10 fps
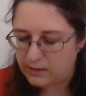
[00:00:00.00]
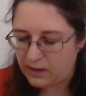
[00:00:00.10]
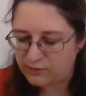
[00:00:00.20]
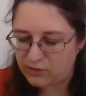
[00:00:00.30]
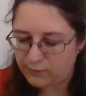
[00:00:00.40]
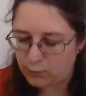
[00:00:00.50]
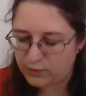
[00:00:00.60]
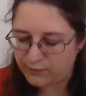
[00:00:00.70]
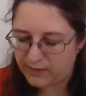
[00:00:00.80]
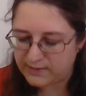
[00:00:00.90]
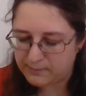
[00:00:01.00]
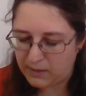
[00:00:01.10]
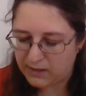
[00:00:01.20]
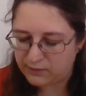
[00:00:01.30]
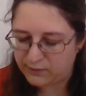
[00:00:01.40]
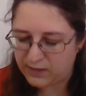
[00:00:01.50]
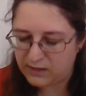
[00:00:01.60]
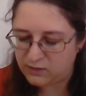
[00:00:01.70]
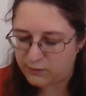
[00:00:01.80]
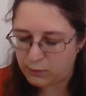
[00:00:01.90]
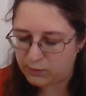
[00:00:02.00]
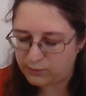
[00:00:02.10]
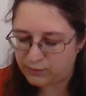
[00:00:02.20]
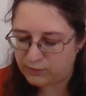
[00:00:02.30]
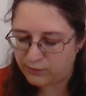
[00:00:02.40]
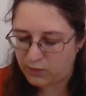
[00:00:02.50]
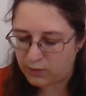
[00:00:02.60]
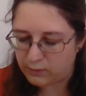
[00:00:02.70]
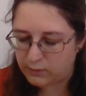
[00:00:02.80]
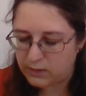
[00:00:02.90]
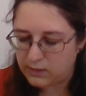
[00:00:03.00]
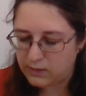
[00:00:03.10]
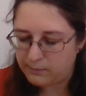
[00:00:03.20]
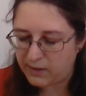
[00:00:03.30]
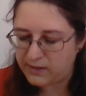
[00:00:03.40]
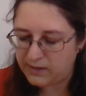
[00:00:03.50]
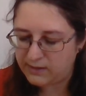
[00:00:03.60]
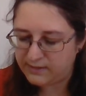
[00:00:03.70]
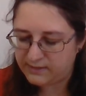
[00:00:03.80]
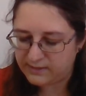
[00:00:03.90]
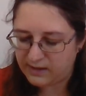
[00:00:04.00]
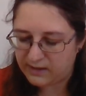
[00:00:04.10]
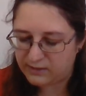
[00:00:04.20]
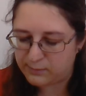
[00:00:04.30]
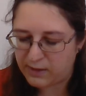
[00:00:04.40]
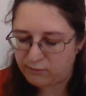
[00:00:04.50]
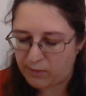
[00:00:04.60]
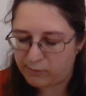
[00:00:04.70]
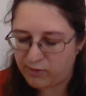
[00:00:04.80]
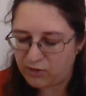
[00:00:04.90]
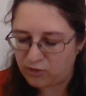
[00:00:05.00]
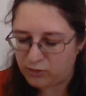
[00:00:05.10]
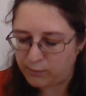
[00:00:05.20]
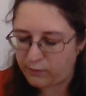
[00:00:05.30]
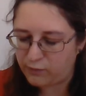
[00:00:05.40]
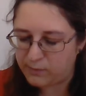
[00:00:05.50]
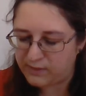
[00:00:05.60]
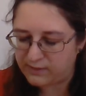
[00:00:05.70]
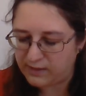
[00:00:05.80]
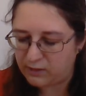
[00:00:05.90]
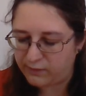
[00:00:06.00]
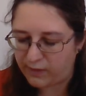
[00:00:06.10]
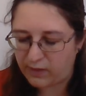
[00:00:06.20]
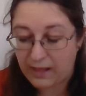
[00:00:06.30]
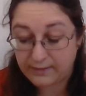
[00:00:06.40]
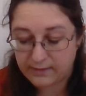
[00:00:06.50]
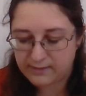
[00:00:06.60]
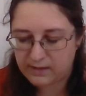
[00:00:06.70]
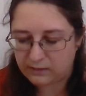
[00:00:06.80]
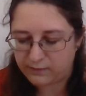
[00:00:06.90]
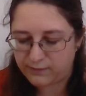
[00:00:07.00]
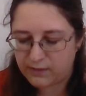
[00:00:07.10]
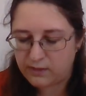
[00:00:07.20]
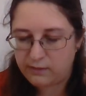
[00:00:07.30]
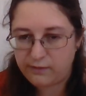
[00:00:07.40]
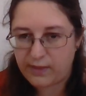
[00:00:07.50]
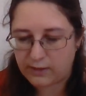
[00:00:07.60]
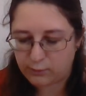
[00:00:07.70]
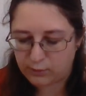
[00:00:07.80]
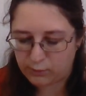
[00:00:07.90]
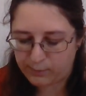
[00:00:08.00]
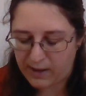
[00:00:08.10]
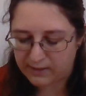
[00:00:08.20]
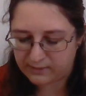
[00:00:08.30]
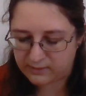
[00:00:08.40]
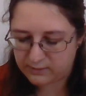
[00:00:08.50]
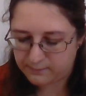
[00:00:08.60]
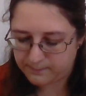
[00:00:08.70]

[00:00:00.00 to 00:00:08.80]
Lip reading: and she fortified her mind for the interview which was to follow, by an earnest desire to make reparation both to Mrs. Delvile and herself for that which was past.